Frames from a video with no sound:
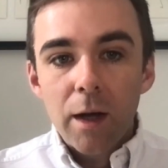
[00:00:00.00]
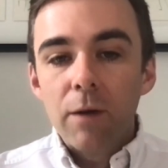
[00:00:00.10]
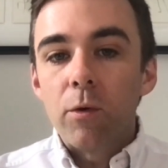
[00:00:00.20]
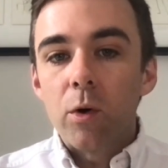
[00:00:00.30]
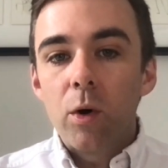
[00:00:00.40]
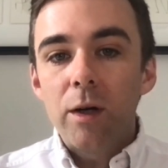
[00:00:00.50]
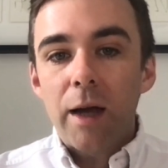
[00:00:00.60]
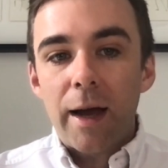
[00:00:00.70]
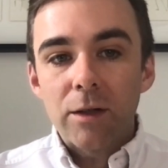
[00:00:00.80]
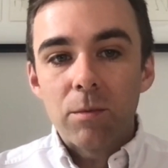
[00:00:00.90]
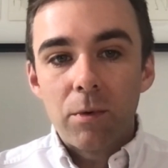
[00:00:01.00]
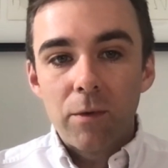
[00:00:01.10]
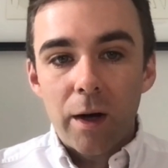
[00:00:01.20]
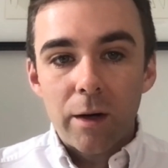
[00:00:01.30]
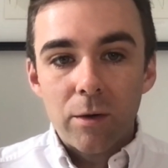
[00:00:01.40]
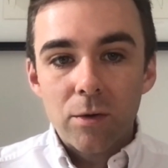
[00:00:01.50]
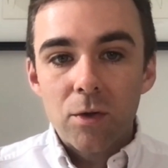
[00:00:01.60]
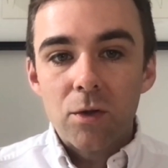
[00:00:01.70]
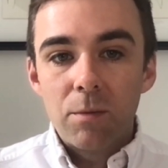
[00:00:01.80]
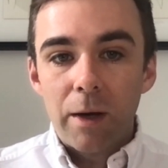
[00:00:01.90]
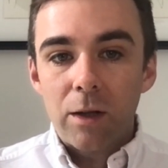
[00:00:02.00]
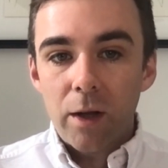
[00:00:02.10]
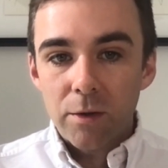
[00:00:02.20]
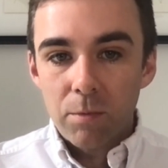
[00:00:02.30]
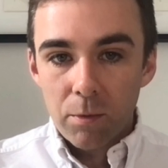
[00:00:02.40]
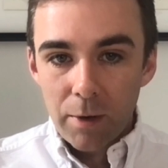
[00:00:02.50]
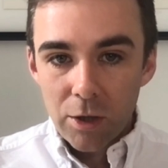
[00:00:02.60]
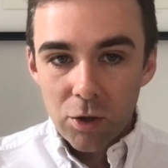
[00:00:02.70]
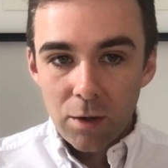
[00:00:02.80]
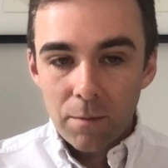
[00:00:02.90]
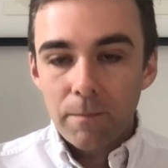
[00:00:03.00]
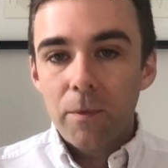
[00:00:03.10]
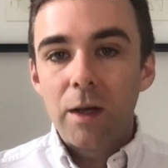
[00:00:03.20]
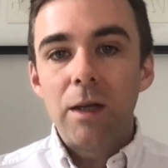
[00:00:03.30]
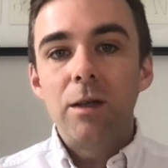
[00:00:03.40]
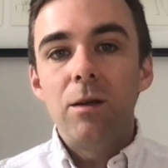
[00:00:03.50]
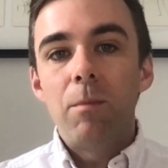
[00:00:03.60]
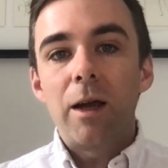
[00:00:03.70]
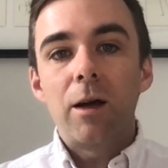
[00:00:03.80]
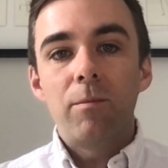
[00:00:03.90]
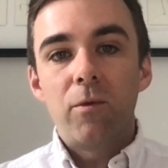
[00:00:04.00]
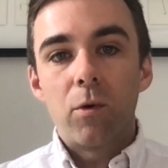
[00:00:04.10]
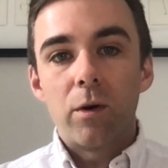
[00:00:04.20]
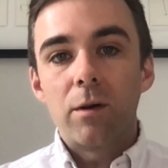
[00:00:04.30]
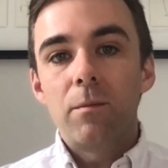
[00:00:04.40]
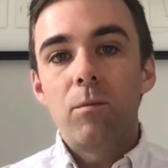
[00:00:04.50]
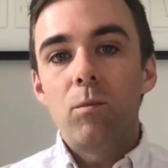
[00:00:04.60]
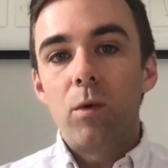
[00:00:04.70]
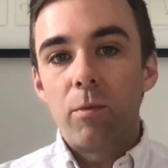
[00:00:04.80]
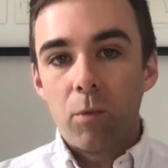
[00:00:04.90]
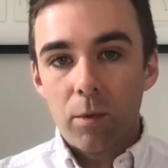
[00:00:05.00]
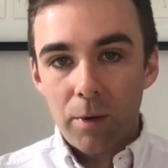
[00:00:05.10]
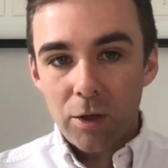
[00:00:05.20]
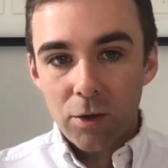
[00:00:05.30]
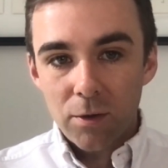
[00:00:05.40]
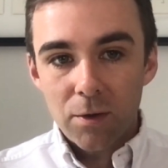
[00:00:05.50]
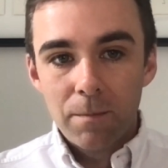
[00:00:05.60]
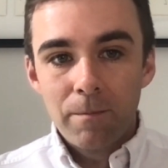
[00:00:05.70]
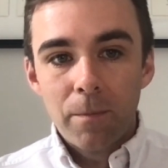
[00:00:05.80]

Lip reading: if we're going to ask providers to make less per patient, they need to make up for it with more patients.